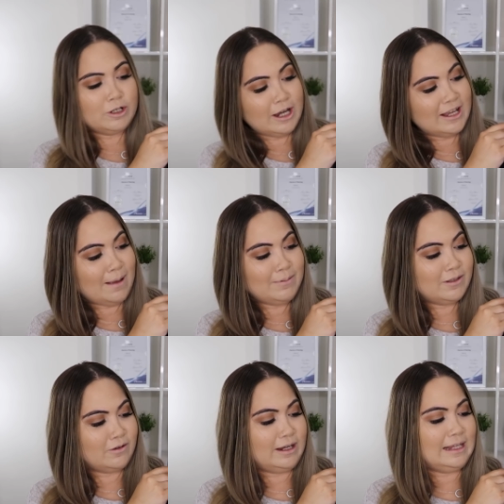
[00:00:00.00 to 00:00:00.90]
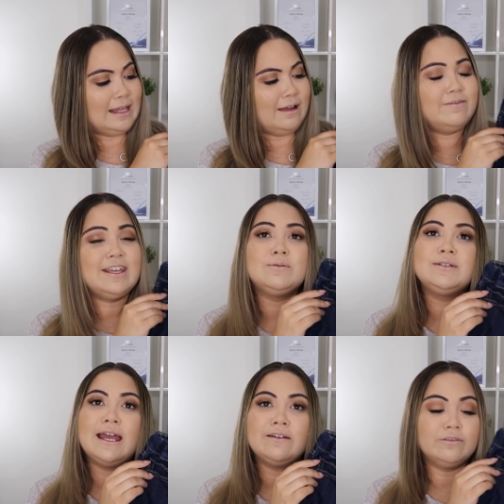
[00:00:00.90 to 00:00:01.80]
which I absolutely love. These were
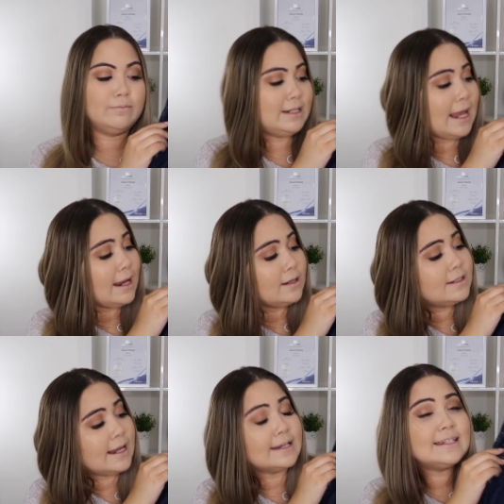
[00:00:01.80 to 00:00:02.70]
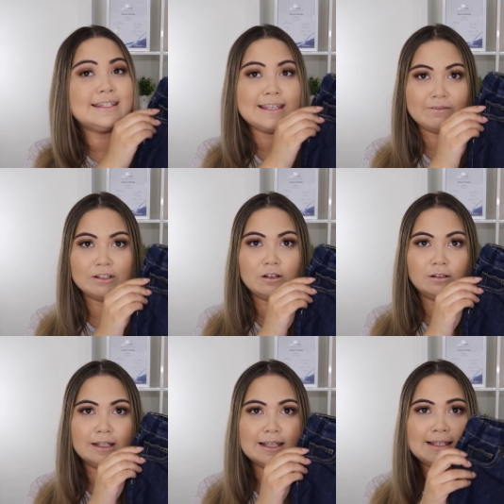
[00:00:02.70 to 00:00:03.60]
down from 10 down to
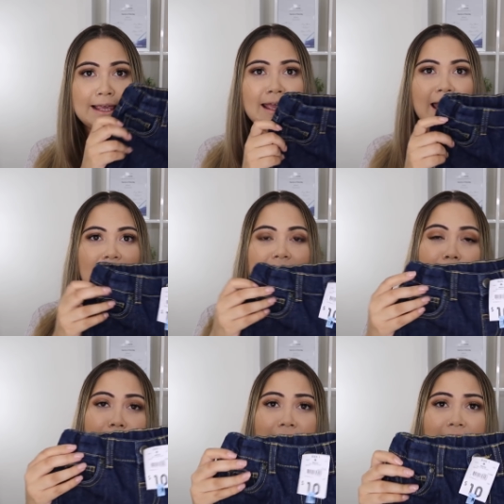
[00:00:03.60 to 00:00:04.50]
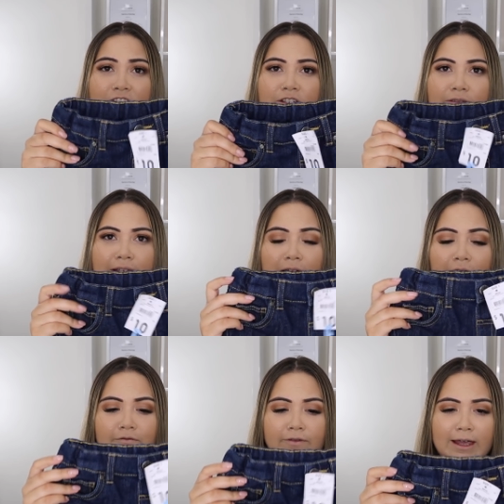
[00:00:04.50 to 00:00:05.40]
$7 um, and they're just really
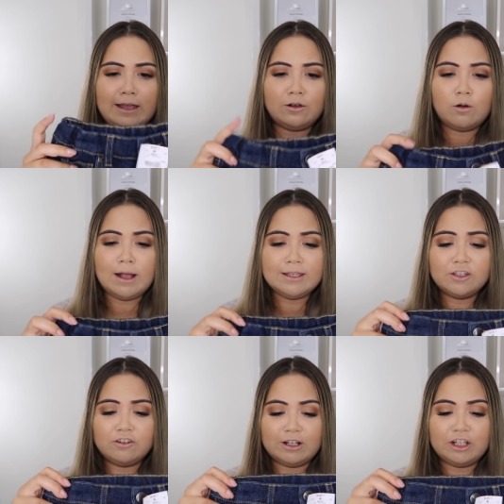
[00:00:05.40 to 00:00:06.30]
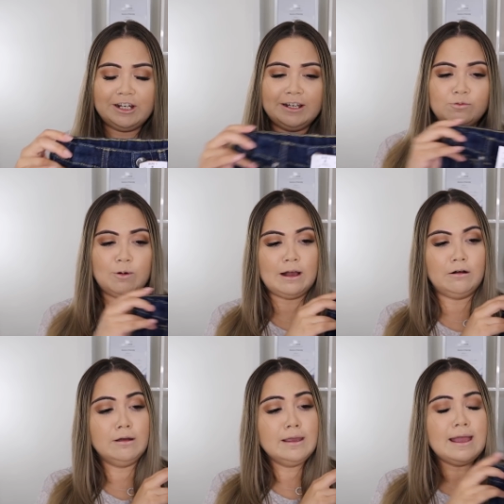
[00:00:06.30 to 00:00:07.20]
comfy, quite stretchy as
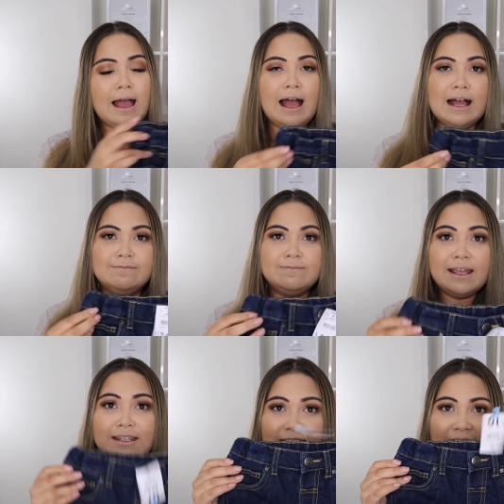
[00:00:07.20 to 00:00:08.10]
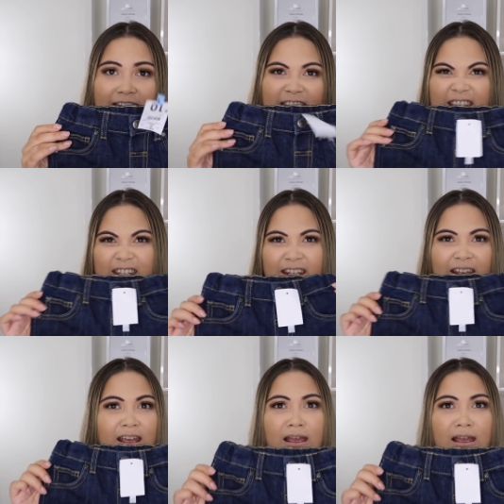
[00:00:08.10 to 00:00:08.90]
well um, and yeah just